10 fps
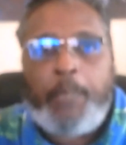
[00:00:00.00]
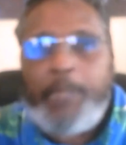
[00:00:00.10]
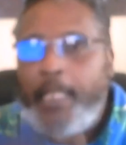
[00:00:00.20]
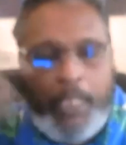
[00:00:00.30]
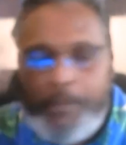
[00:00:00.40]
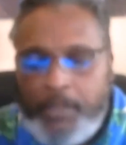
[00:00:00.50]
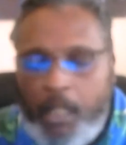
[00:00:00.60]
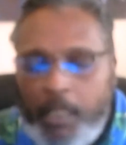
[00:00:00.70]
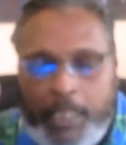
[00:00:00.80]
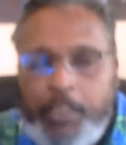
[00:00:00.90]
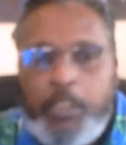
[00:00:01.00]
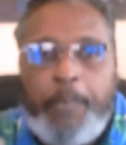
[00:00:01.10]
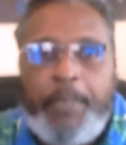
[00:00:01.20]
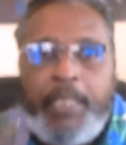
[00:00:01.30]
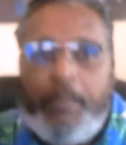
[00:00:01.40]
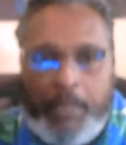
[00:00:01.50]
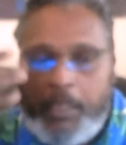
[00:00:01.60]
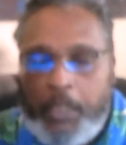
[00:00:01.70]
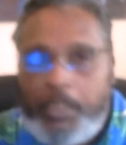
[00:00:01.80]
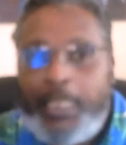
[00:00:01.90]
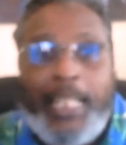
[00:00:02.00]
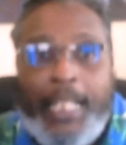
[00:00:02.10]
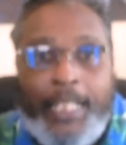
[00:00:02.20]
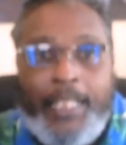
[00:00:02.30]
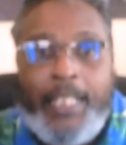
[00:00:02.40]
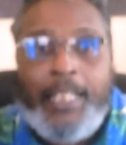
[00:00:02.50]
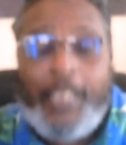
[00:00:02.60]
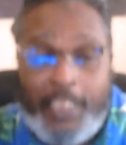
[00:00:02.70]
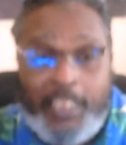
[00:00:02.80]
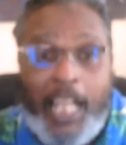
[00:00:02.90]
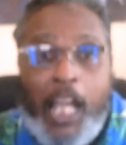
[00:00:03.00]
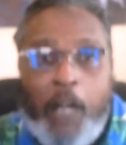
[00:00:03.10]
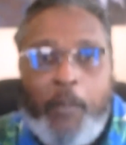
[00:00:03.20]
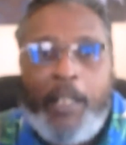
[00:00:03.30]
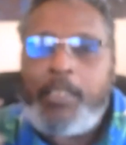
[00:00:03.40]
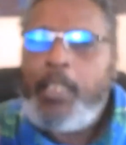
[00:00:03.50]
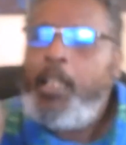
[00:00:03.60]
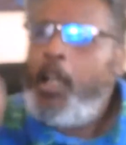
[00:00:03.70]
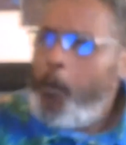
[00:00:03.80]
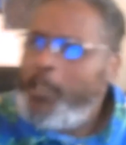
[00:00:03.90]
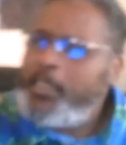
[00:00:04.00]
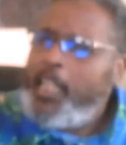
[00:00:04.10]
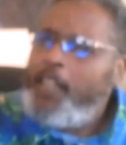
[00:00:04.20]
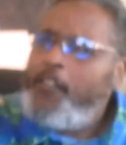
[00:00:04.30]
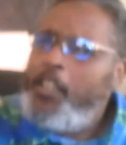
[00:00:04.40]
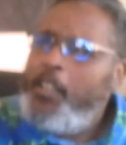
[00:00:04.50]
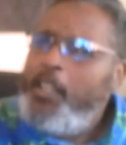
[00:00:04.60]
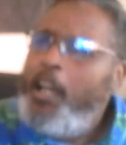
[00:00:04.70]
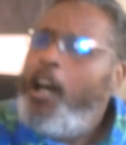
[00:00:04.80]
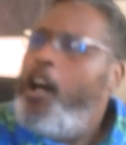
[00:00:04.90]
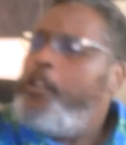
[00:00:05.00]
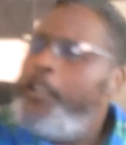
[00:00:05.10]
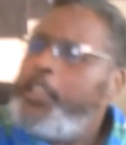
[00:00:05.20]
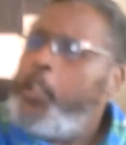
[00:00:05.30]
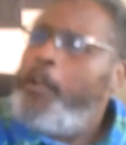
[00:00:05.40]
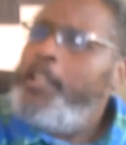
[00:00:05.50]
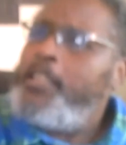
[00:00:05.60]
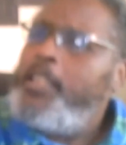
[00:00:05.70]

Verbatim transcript: Not that I was all into it, but you know the thing, the style was, oh, what sign of you? Oh, you're a Taurus.